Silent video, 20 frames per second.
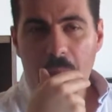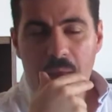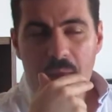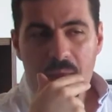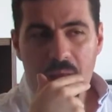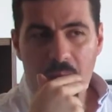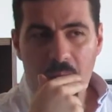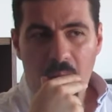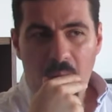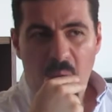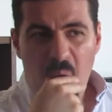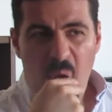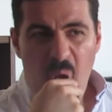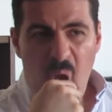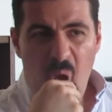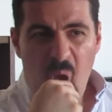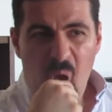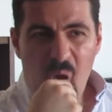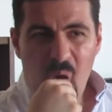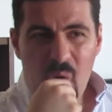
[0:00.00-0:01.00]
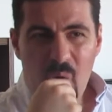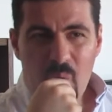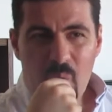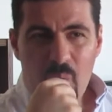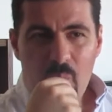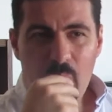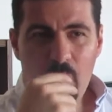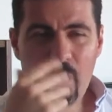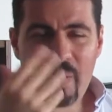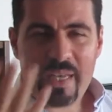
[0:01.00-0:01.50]
Now,
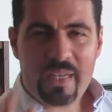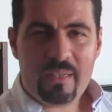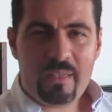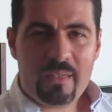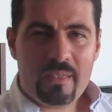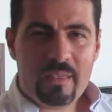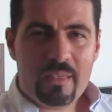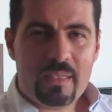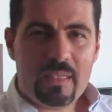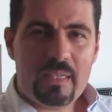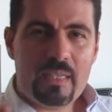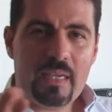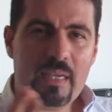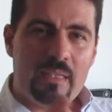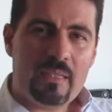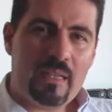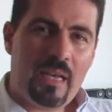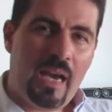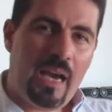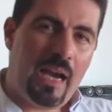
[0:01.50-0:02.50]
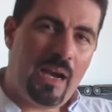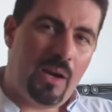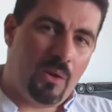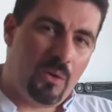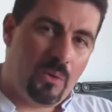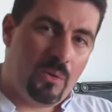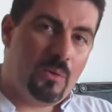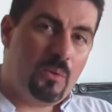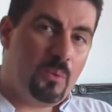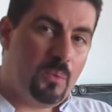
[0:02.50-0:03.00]
when and
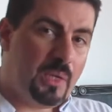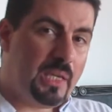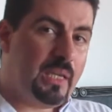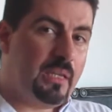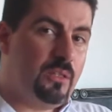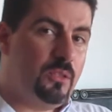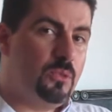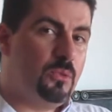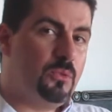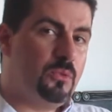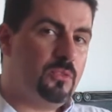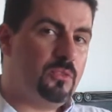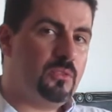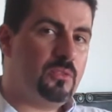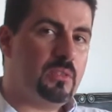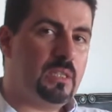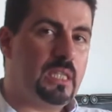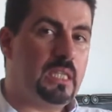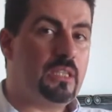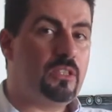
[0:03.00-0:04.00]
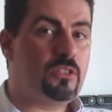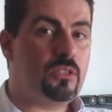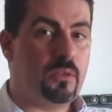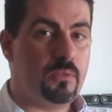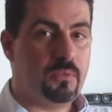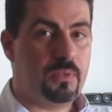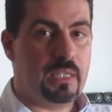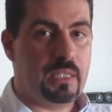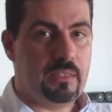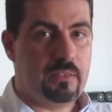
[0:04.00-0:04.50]
how we can use each
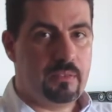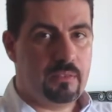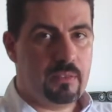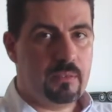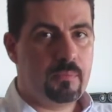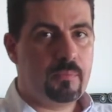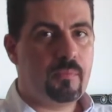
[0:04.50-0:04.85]
of these.